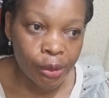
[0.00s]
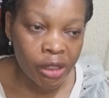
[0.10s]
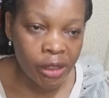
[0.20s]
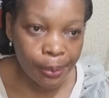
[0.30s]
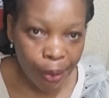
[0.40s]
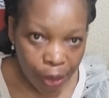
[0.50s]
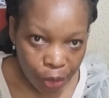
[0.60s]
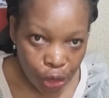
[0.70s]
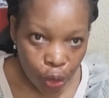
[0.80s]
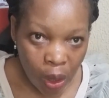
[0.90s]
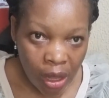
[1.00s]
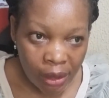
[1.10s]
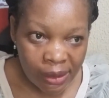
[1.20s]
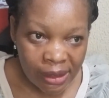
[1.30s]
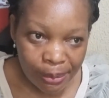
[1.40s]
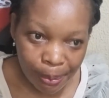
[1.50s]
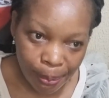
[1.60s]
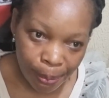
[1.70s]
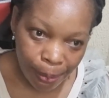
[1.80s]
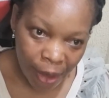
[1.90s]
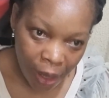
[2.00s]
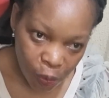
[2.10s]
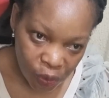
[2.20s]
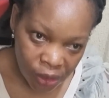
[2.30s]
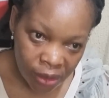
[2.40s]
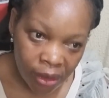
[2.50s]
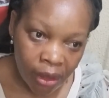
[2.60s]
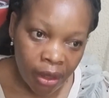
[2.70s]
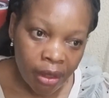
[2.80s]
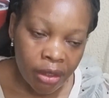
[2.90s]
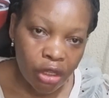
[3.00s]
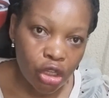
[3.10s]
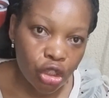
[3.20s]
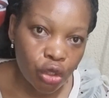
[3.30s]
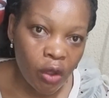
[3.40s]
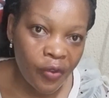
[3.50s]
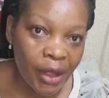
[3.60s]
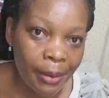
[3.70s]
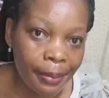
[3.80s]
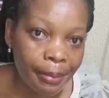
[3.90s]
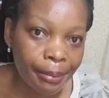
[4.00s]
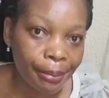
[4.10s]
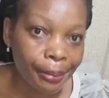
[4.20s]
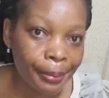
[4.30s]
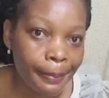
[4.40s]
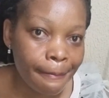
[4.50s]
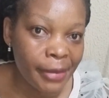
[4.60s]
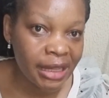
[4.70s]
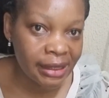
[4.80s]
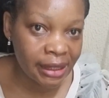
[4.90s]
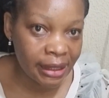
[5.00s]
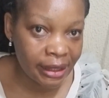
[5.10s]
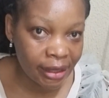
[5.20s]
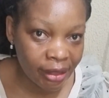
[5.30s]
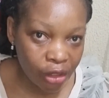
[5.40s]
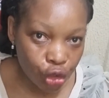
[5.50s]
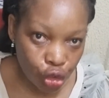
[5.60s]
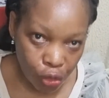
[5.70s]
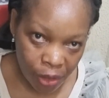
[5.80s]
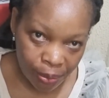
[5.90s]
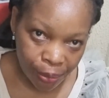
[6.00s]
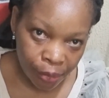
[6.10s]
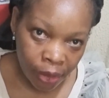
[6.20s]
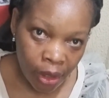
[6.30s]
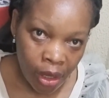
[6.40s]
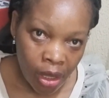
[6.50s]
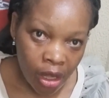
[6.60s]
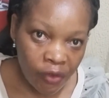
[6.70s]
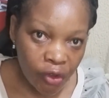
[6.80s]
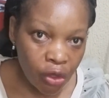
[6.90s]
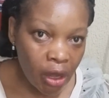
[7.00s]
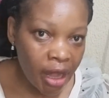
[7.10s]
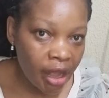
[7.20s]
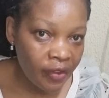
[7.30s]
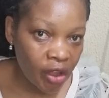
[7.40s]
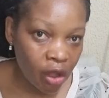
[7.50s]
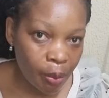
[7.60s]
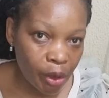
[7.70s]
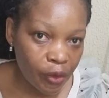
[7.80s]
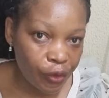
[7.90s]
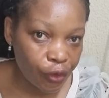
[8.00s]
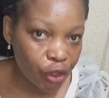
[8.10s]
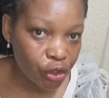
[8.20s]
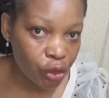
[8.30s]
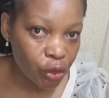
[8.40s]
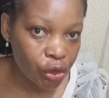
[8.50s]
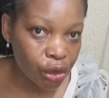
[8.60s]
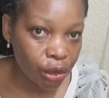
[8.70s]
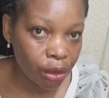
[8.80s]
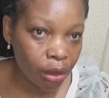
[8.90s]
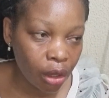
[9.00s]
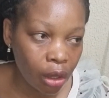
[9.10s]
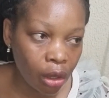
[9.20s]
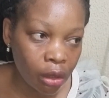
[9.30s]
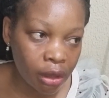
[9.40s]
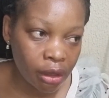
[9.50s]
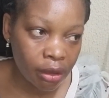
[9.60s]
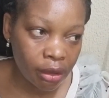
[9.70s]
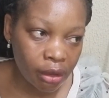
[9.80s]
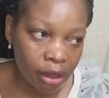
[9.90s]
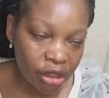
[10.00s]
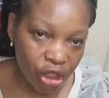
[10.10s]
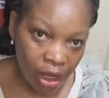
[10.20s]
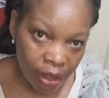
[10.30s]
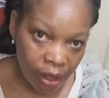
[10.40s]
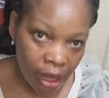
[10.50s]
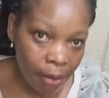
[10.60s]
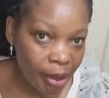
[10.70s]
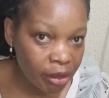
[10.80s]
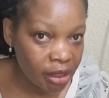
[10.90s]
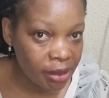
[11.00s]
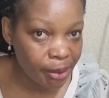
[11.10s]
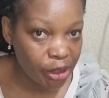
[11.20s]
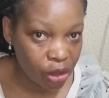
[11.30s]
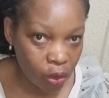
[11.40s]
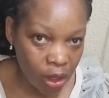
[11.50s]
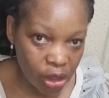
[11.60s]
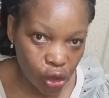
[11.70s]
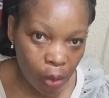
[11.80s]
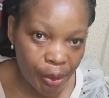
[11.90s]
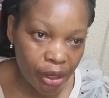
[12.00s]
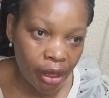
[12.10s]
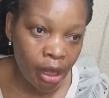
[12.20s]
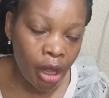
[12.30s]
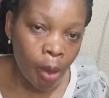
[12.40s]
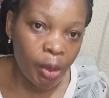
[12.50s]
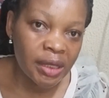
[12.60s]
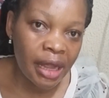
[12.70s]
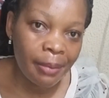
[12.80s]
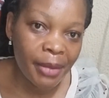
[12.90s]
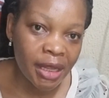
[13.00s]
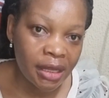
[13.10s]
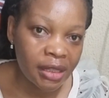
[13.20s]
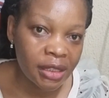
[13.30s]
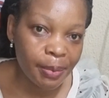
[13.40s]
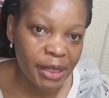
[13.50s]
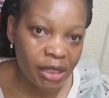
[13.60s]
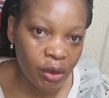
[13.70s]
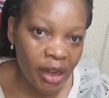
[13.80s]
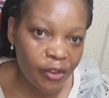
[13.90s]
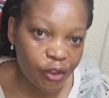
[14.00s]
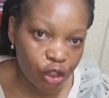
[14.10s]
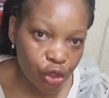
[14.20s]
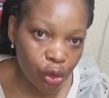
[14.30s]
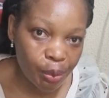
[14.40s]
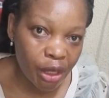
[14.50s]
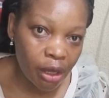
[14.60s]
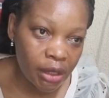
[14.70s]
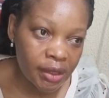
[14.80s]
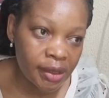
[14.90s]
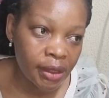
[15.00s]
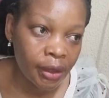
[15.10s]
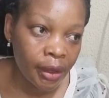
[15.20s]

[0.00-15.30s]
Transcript: spiritual spouse, the issue of mating in the dream. Even though I have a couple of videos on the channel about this particular topic, but I am making this particular video because